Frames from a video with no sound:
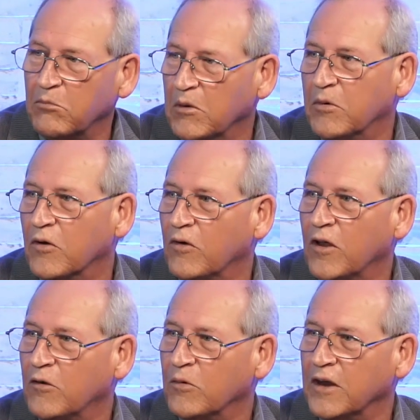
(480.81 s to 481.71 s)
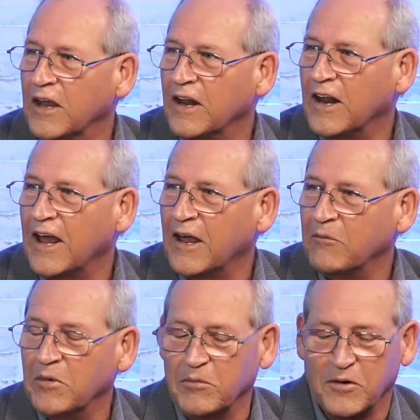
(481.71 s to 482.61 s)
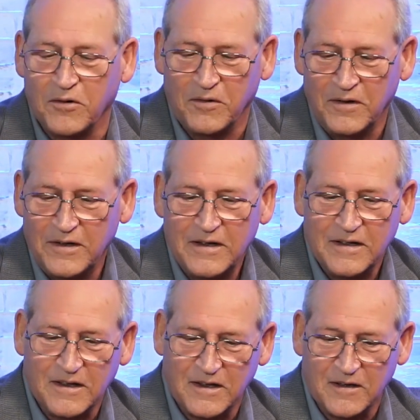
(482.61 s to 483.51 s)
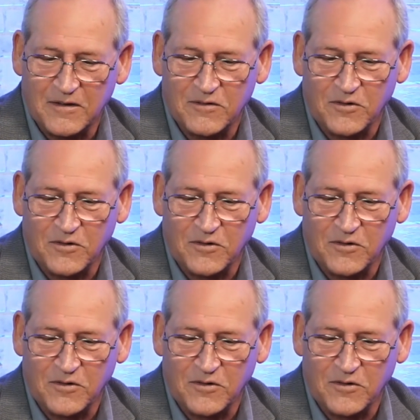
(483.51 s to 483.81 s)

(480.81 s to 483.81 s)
biblical all the way down the line, biblical. And